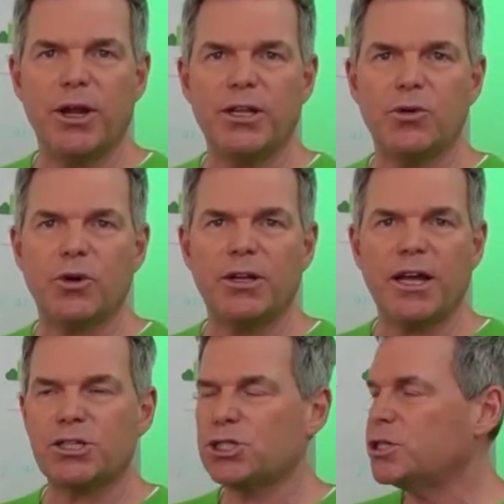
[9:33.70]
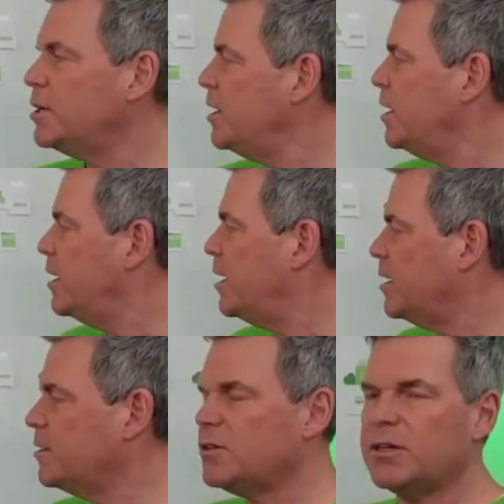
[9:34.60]
connection,
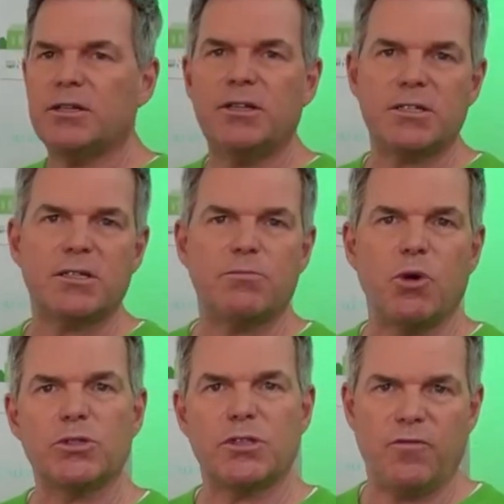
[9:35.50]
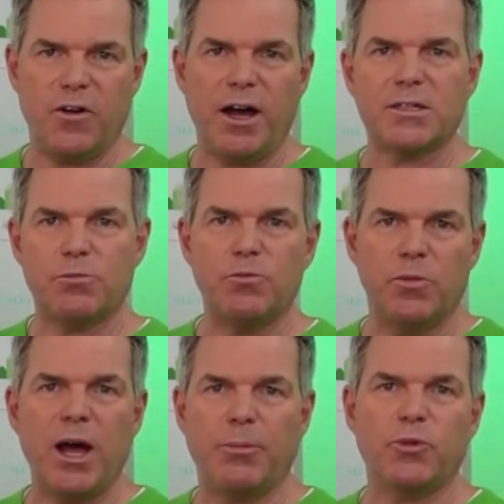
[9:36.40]
and this is most fast,
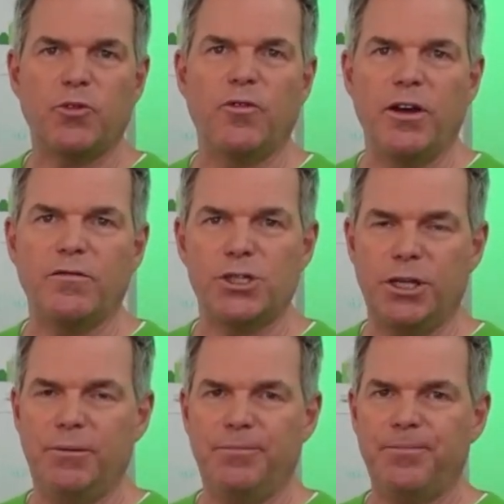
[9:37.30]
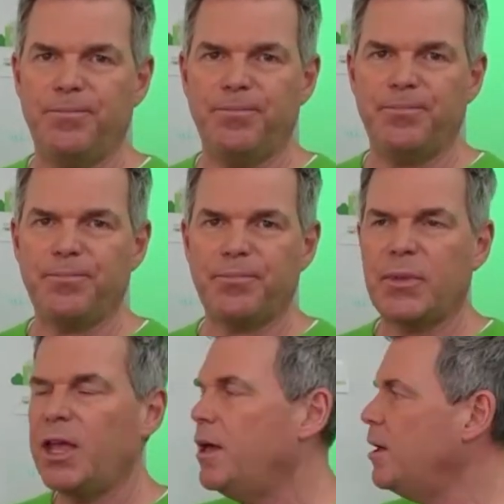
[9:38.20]
up to 5G.
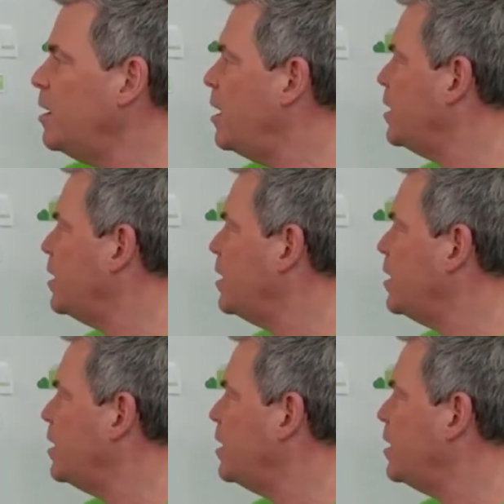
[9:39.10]
And